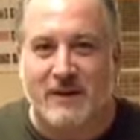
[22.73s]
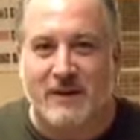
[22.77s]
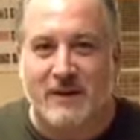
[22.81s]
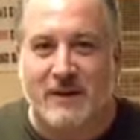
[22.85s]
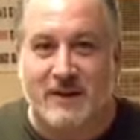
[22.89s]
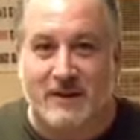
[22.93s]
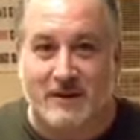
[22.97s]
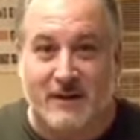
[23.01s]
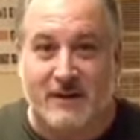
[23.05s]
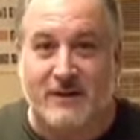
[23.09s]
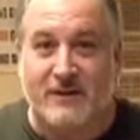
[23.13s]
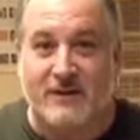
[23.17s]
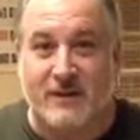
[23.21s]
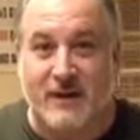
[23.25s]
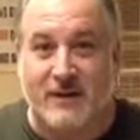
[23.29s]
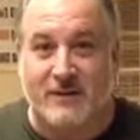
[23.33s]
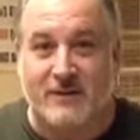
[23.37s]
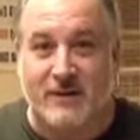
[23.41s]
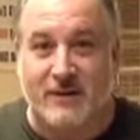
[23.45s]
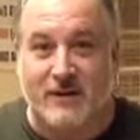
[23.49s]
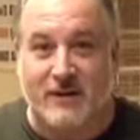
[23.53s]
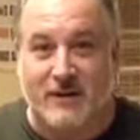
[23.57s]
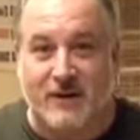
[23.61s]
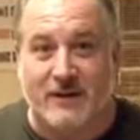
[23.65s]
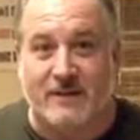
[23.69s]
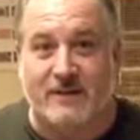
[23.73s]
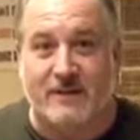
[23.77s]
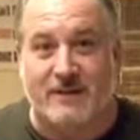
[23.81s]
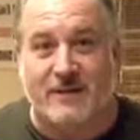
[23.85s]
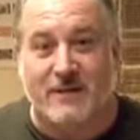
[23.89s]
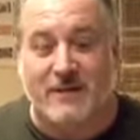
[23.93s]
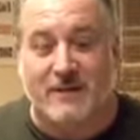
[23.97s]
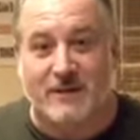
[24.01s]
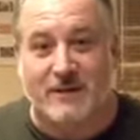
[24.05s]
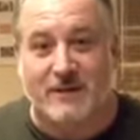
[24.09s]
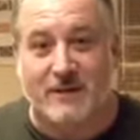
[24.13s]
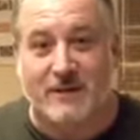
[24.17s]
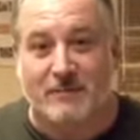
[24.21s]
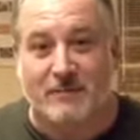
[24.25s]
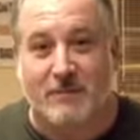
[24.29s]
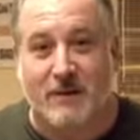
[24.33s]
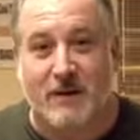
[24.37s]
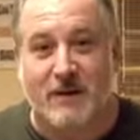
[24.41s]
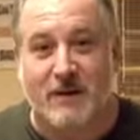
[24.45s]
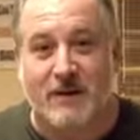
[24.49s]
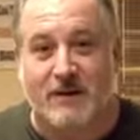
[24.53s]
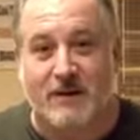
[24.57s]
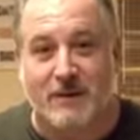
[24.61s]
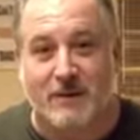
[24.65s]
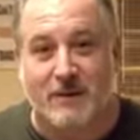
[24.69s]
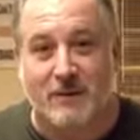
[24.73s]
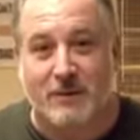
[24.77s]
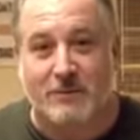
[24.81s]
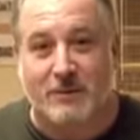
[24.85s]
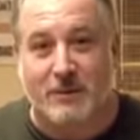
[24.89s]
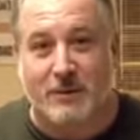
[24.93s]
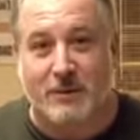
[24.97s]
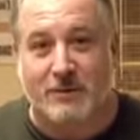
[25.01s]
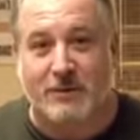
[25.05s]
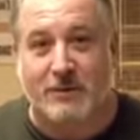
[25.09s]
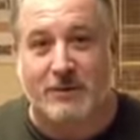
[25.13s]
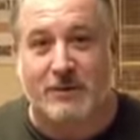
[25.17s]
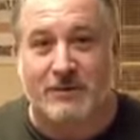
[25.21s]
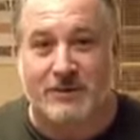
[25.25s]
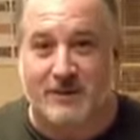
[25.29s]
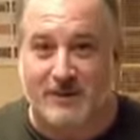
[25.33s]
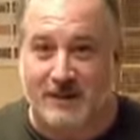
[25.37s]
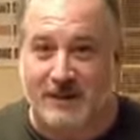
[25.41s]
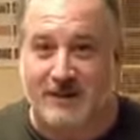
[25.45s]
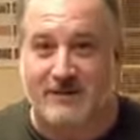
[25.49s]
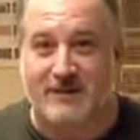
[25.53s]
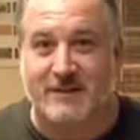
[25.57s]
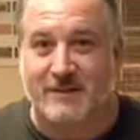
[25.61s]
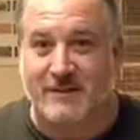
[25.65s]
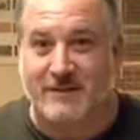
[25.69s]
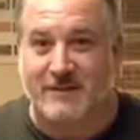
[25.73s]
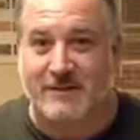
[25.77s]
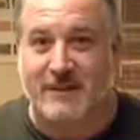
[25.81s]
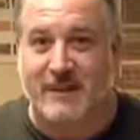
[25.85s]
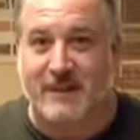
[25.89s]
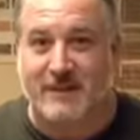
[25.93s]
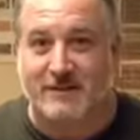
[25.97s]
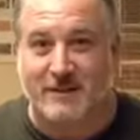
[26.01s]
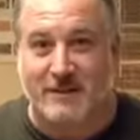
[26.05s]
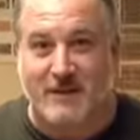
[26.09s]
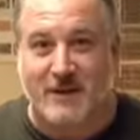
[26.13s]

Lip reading: unless you have a crazy dog like mine that'll push it to the edge of the steps,